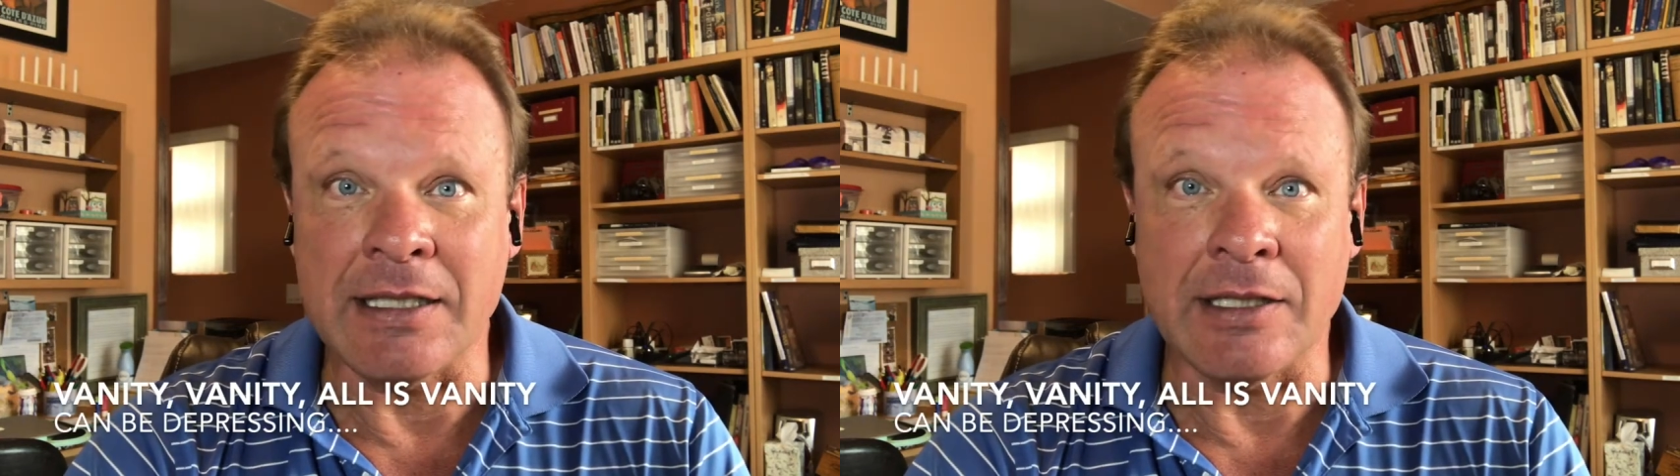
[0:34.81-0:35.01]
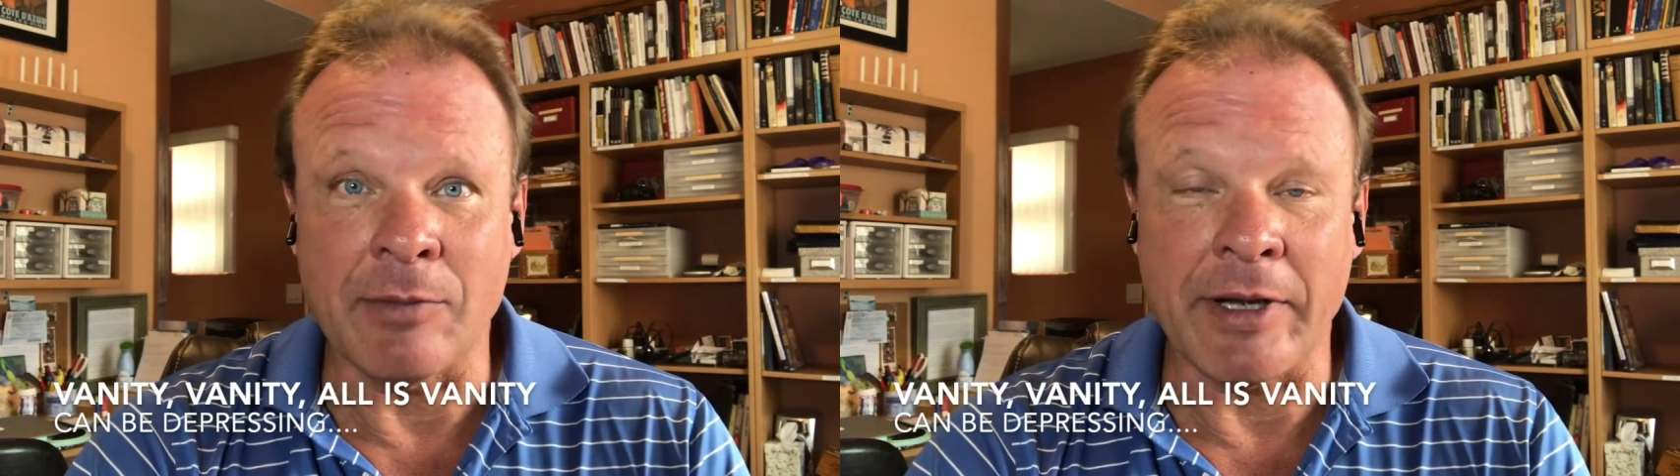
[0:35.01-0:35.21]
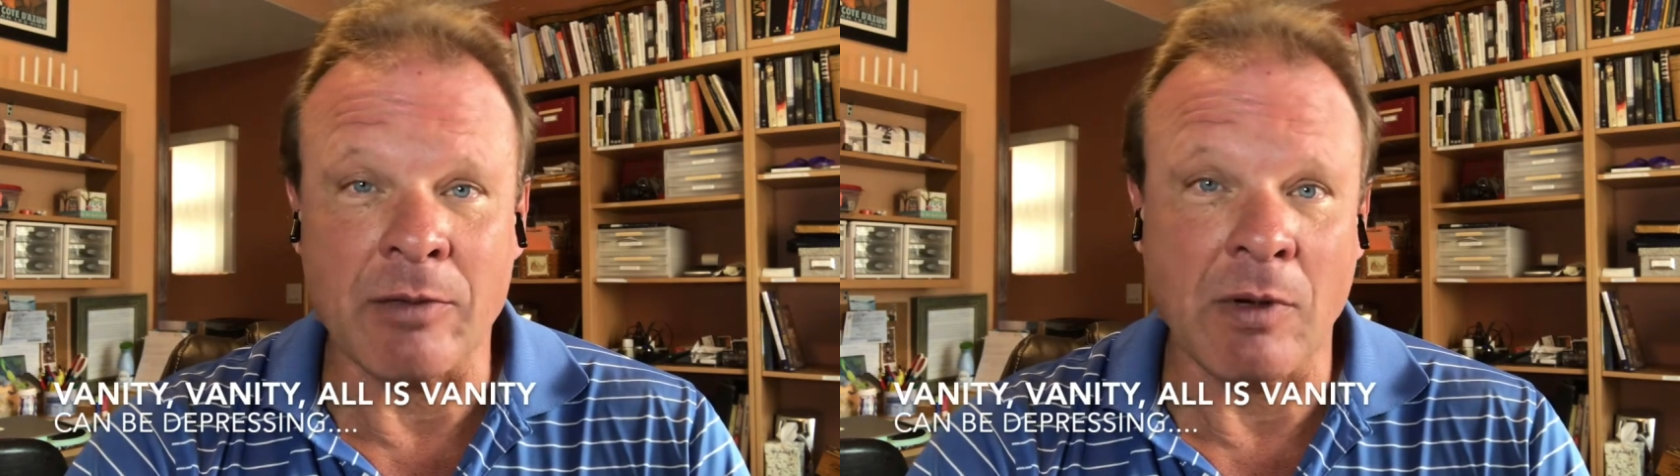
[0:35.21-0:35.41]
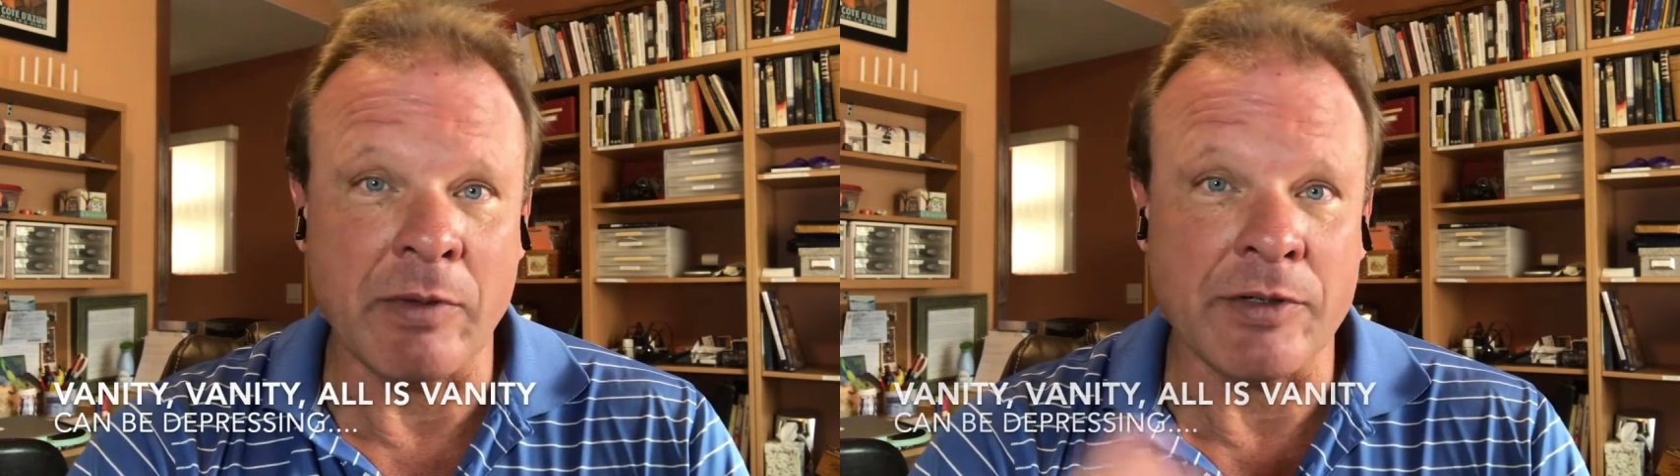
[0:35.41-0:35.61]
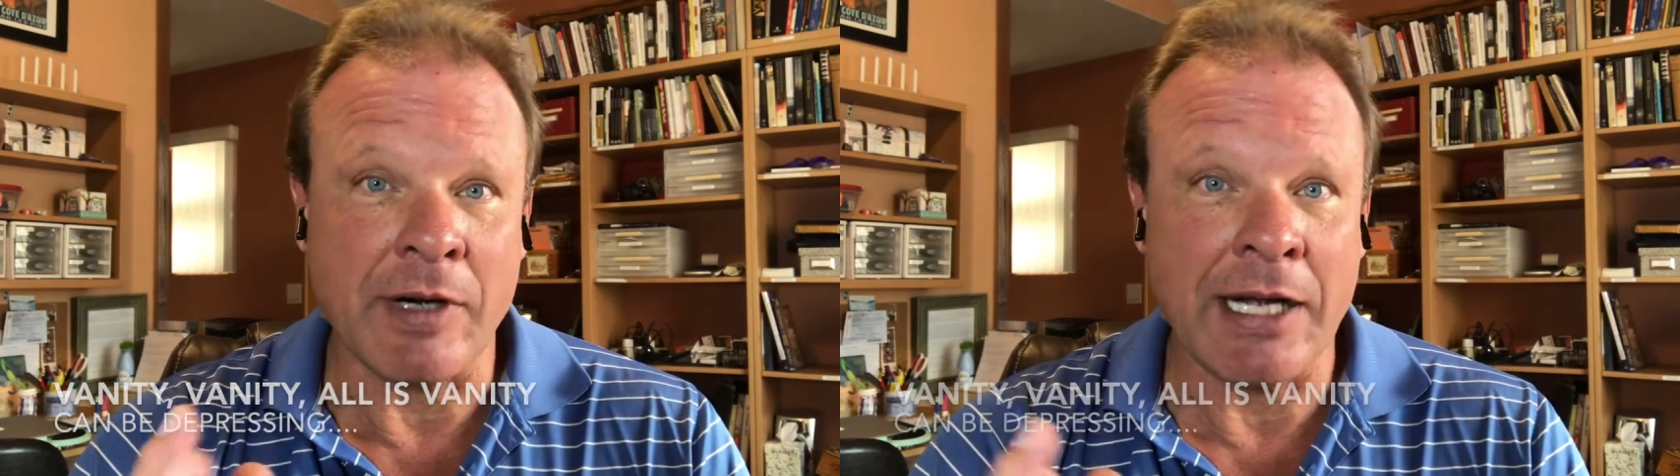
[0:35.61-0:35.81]
And no matter what
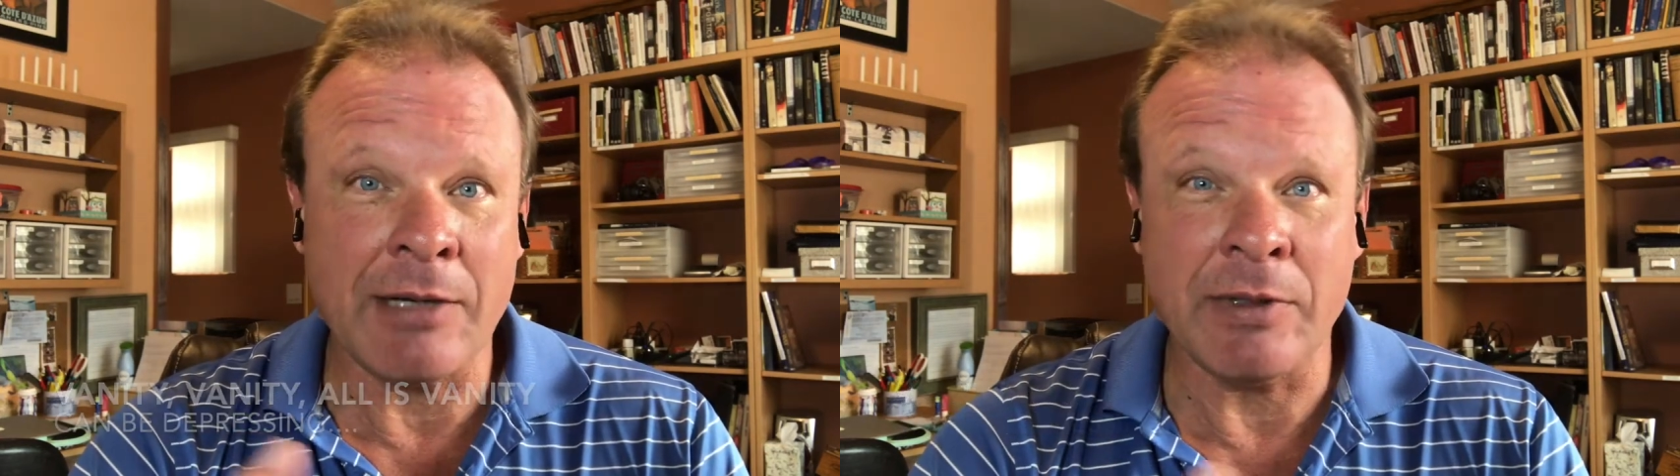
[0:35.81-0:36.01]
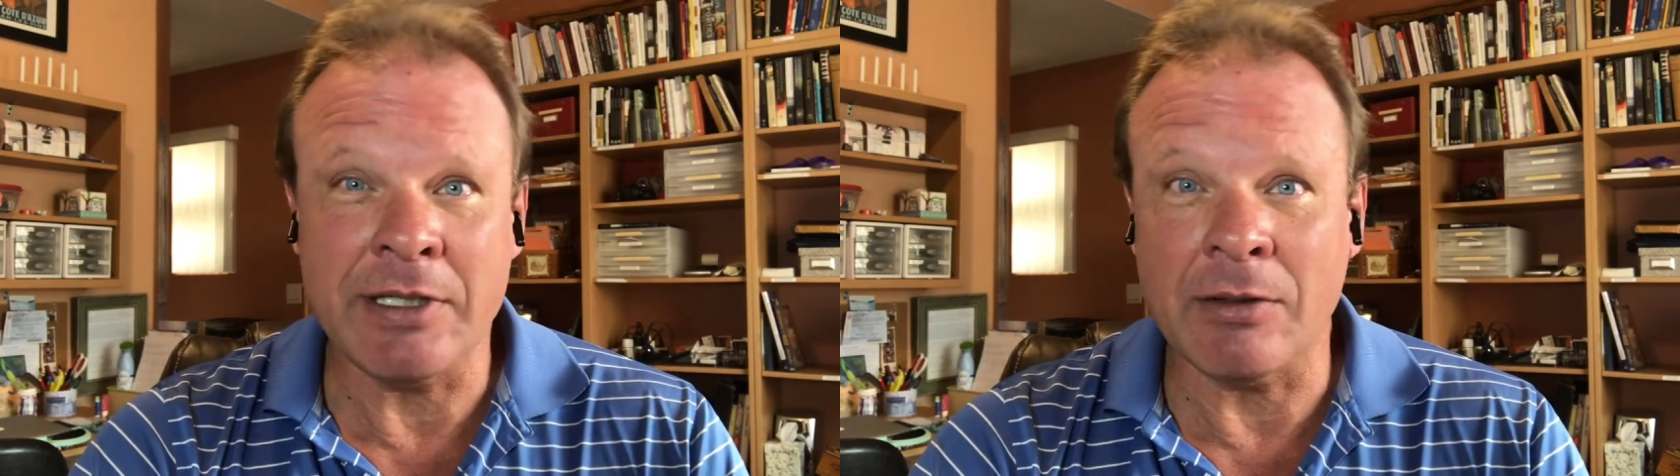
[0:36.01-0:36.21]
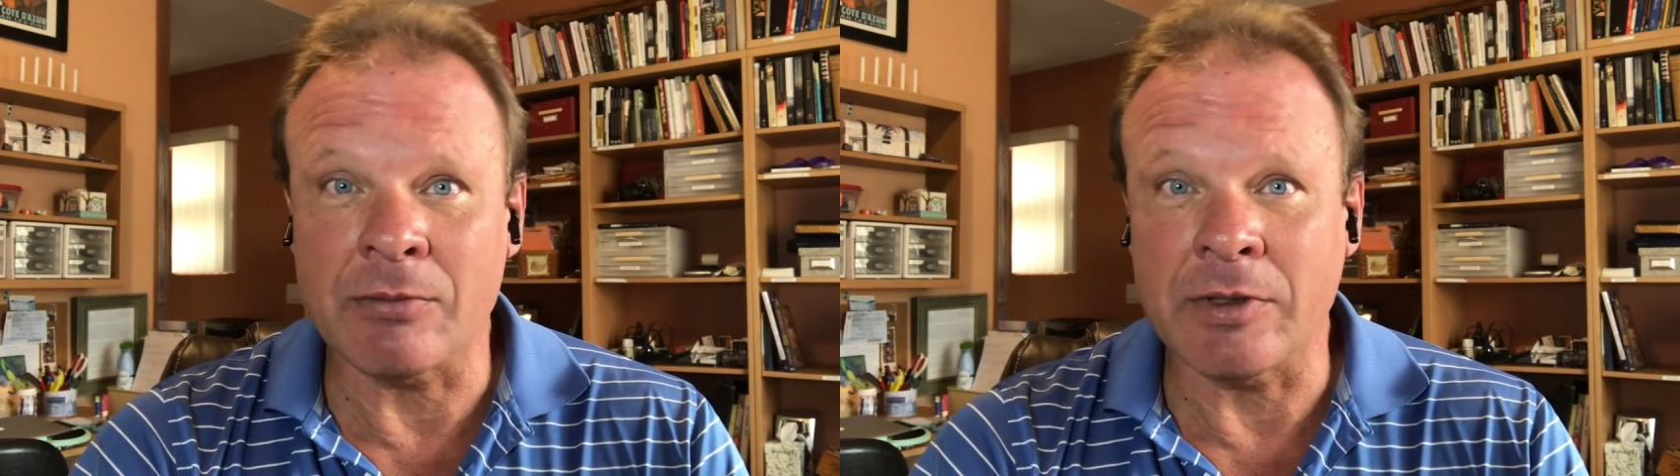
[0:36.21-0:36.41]
we try, we don't